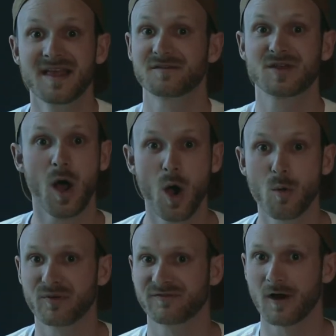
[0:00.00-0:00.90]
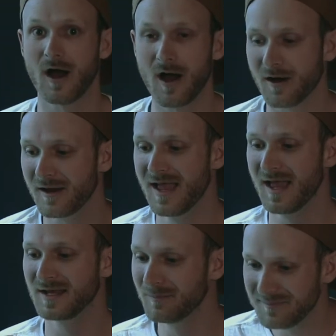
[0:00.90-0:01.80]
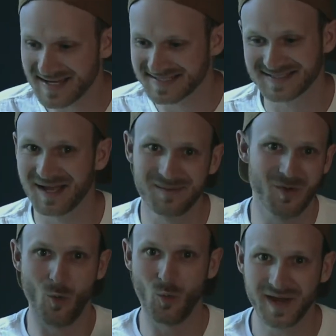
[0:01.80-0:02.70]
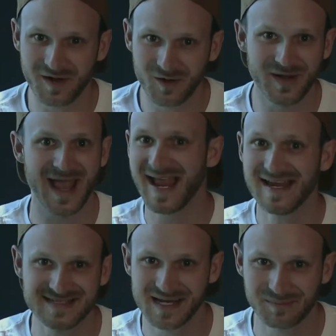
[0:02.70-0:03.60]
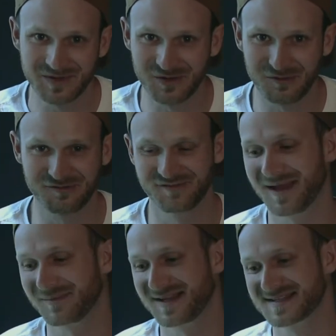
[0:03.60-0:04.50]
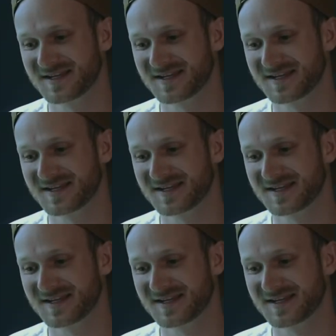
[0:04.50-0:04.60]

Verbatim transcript: There's hope for our messed up, weird, atypical families.